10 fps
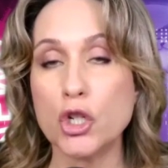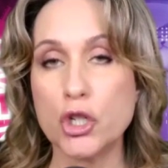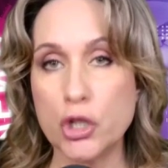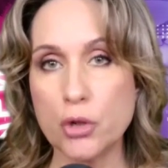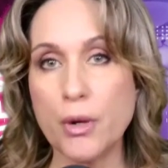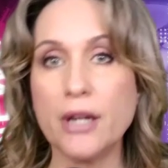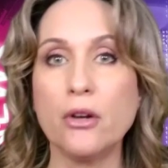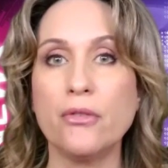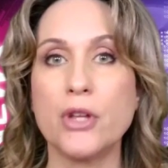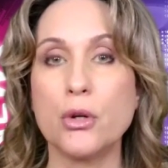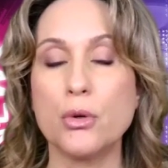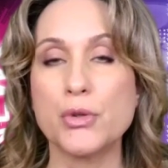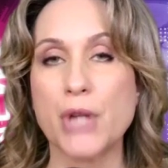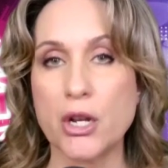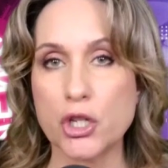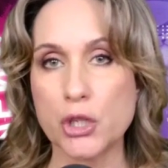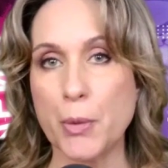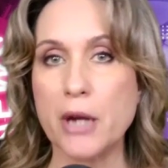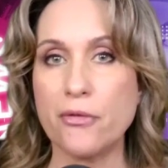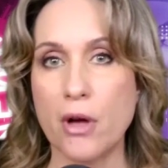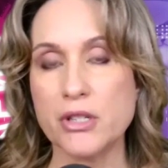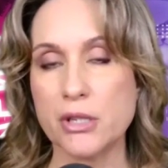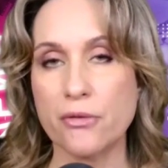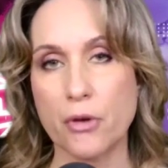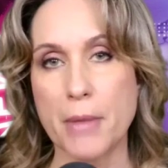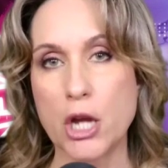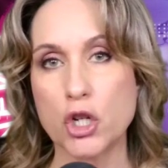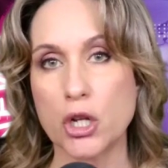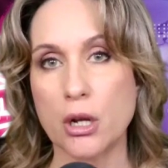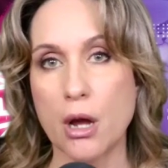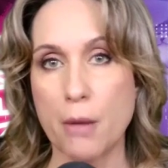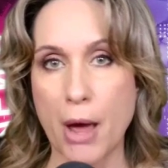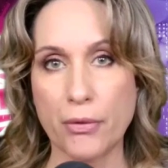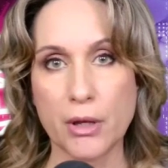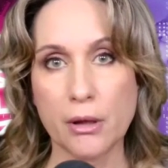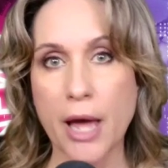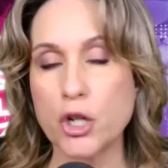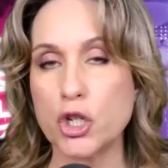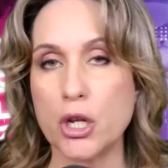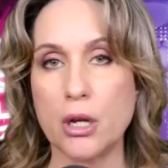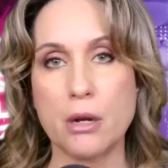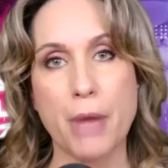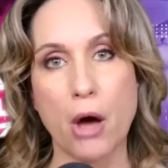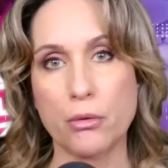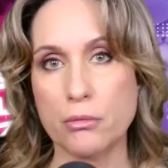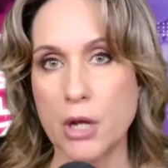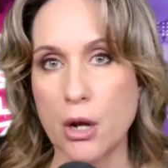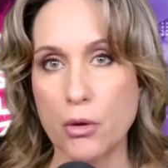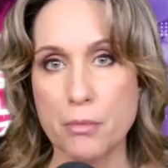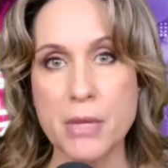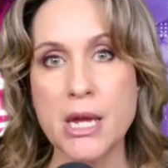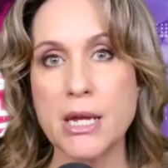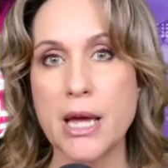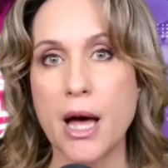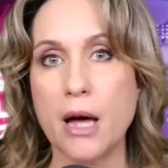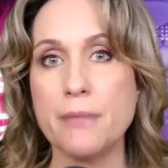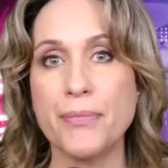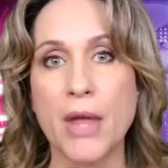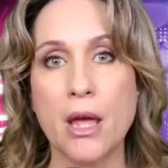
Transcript: to do interviews and to spread false information about the election, about, you know, the media.